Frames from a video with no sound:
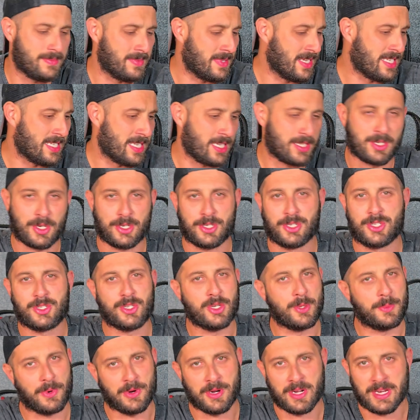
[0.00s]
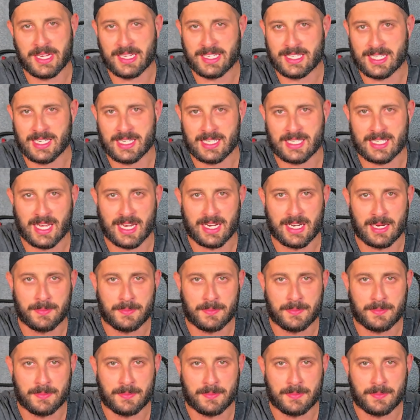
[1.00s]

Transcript: These things are super easy to set